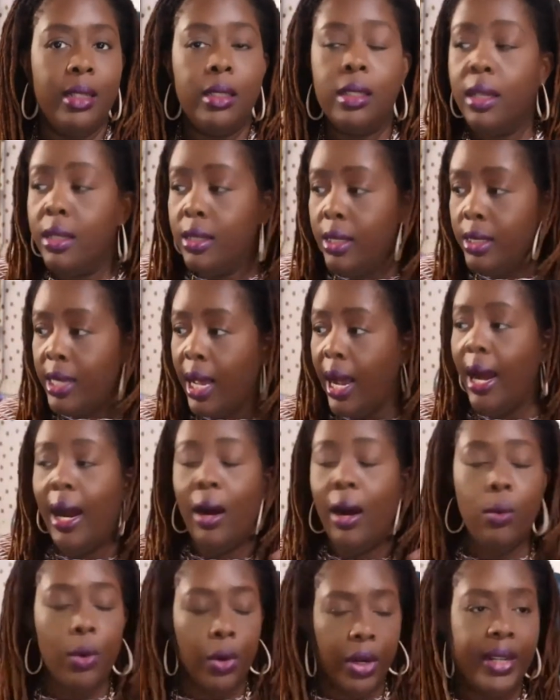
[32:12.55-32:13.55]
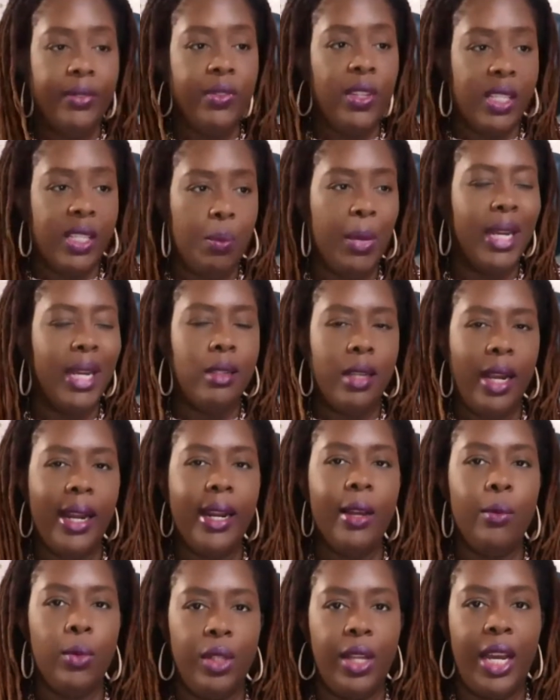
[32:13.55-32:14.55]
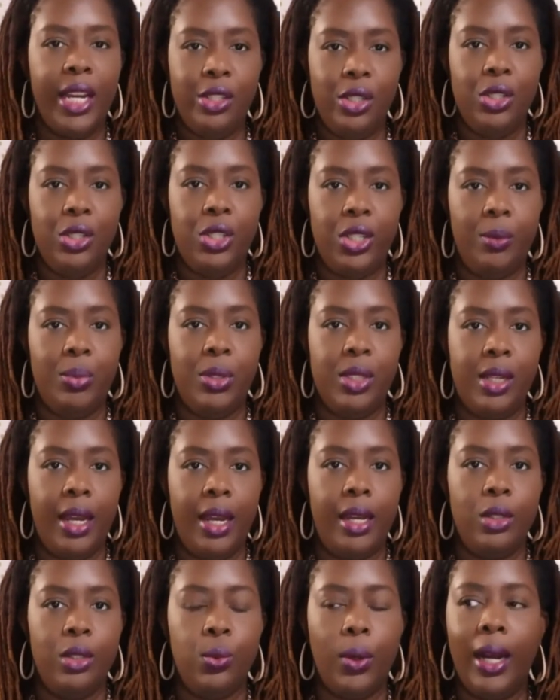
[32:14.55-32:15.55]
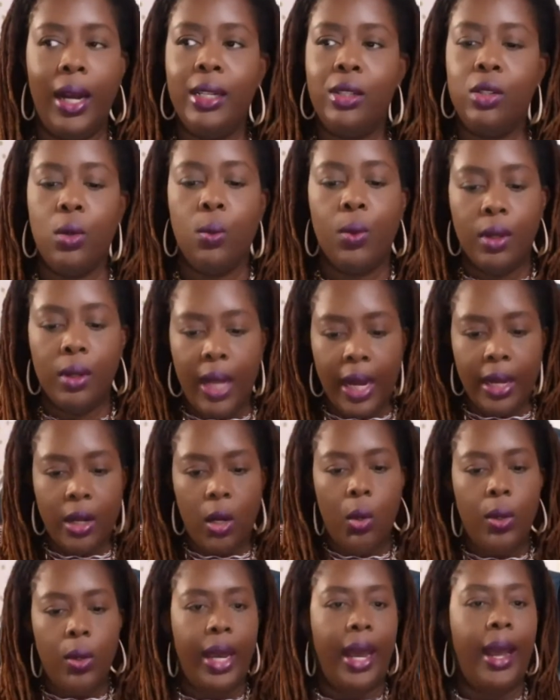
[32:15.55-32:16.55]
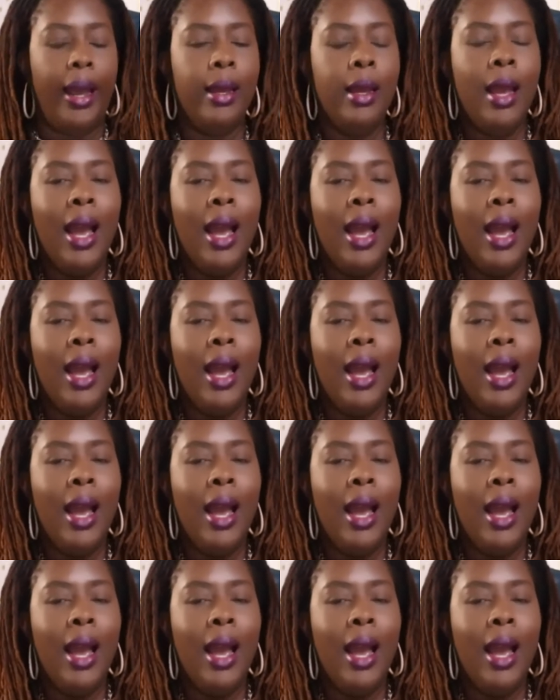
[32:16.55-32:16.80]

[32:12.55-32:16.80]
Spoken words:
So this is how we're in this maintaining relationship stage, right? So we're like, okay,